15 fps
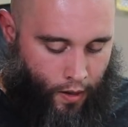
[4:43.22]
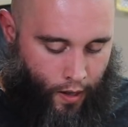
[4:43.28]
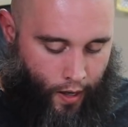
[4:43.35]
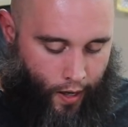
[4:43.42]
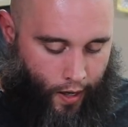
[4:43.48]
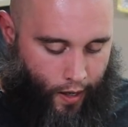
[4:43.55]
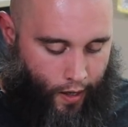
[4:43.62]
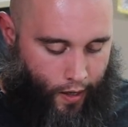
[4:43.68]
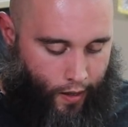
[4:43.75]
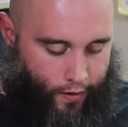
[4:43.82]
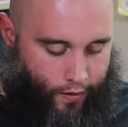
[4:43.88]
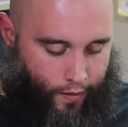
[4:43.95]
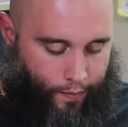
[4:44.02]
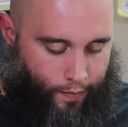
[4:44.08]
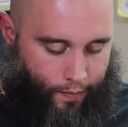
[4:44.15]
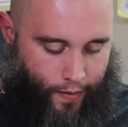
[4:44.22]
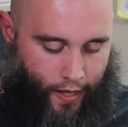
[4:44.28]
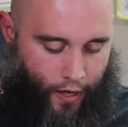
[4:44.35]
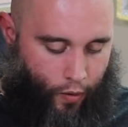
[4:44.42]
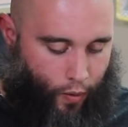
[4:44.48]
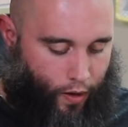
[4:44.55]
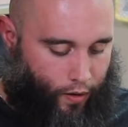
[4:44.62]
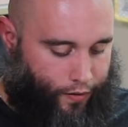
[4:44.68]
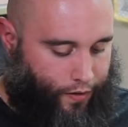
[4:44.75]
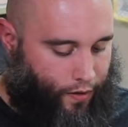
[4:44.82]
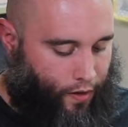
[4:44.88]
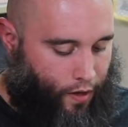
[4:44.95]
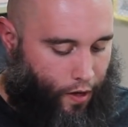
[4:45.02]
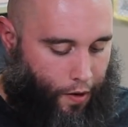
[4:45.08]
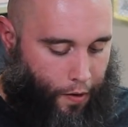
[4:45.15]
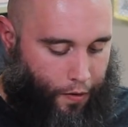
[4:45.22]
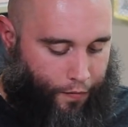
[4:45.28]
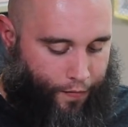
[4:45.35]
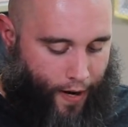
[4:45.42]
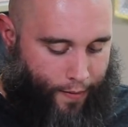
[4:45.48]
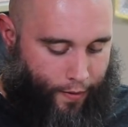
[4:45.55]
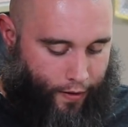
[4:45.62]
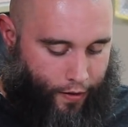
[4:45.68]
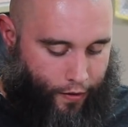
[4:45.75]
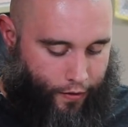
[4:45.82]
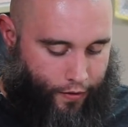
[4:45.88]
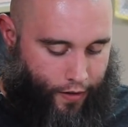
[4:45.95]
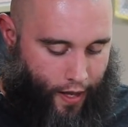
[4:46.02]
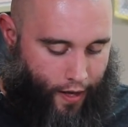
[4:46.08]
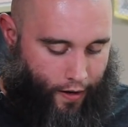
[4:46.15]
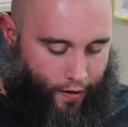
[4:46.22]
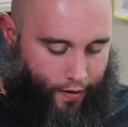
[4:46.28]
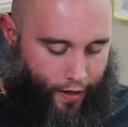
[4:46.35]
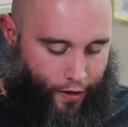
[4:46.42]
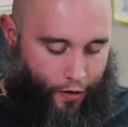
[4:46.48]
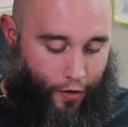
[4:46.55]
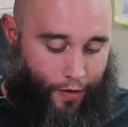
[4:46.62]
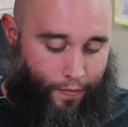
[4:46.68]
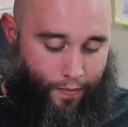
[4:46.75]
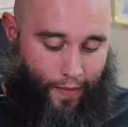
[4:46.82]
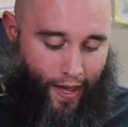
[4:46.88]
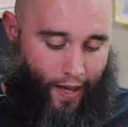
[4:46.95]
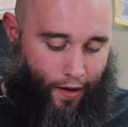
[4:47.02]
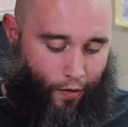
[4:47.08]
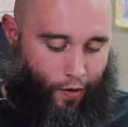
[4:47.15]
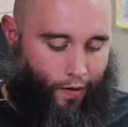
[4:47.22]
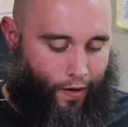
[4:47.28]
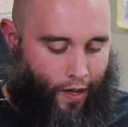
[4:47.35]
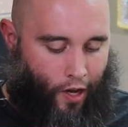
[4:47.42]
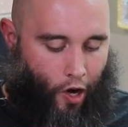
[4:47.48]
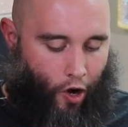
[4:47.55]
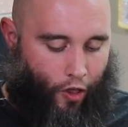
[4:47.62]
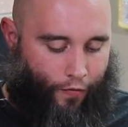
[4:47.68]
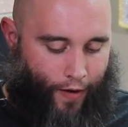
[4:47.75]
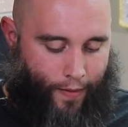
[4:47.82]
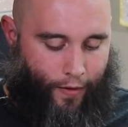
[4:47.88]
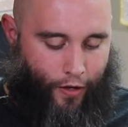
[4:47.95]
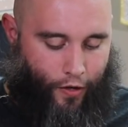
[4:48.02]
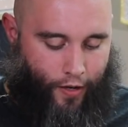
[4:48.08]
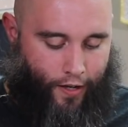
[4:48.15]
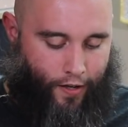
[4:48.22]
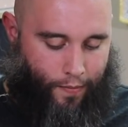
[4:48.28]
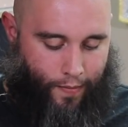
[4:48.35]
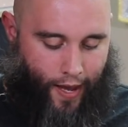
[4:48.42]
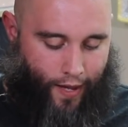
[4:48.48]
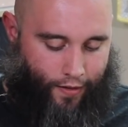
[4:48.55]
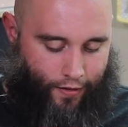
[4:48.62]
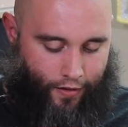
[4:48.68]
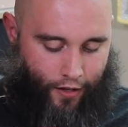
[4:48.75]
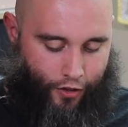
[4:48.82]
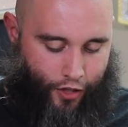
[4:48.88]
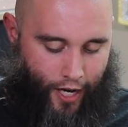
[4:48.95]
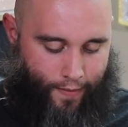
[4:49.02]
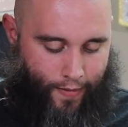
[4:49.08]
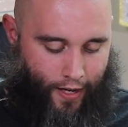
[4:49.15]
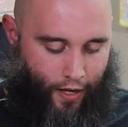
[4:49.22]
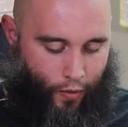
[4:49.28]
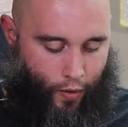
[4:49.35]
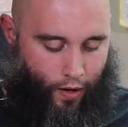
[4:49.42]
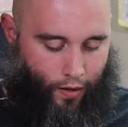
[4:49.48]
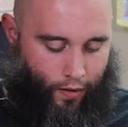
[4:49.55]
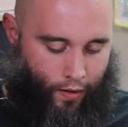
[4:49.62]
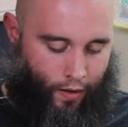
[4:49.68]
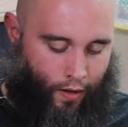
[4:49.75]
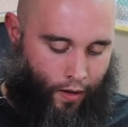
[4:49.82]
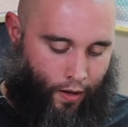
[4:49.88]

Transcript: It's a mini quilt. All the fabric you can take that you can make, or all the fabric you need to make the Sunshine mini quilt,